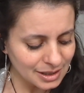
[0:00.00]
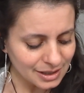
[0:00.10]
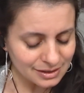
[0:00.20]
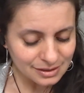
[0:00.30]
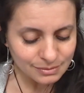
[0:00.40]

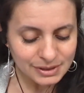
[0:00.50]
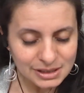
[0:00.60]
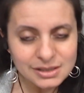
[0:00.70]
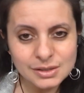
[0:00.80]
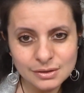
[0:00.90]
I think we
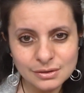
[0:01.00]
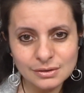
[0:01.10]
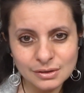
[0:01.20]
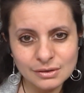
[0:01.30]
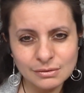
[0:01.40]
need to,
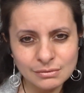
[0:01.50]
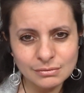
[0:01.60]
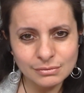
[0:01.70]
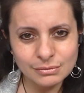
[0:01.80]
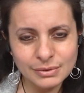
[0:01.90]
you know,
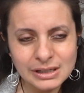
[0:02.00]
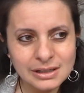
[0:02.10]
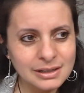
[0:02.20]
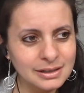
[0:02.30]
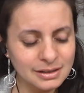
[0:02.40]

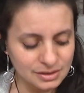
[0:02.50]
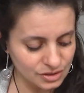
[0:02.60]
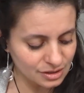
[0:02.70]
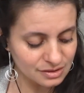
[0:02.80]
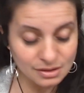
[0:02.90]

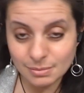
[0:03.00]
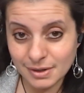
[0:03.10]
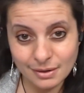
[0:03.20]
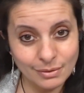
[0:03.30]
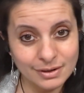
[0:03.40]
readjust our
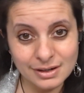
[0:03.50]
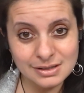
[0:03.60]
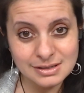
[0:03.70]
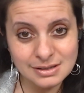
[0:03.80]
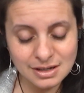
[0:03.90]

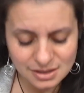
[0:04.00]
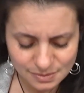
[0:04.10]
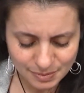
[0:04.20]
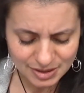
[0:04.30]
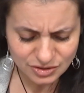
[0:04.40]
priorities,
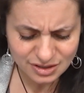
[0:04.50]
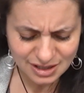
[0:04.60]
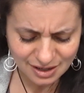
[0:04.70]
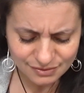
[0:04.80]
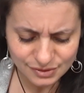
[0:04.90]
especially
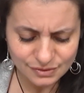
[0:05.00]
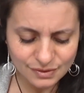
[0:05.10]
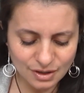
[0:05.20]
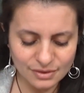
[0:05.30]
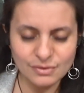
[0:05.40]
after you've
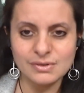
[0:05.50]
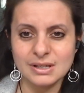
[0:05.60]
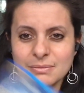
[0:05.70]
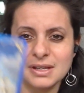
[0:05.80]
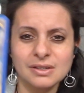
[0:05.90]
gone through
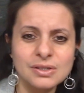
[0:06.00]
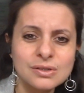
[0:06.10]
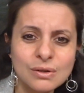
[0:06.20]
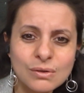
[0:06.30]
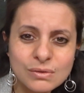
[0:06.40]
something
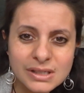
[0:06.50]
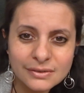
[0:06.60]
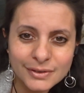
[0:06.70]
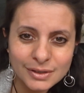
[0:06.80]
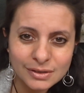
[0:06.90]
so
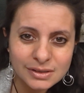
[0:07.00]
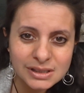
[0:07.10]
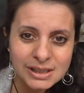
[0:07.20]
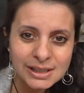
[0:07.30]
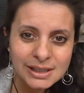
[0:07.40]
difficult.
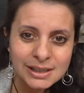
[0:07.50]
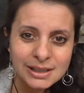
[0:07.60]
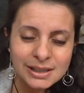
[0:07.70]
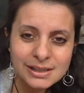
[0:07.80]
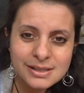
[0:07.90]

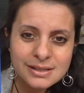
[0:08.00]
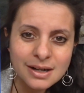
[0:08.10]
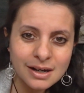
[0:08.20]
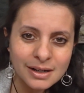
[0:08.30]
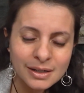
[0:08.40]
It's
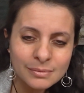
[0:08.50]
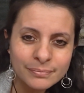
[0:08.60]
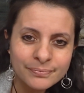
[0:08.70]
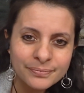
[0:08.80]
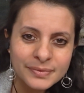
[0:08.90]
time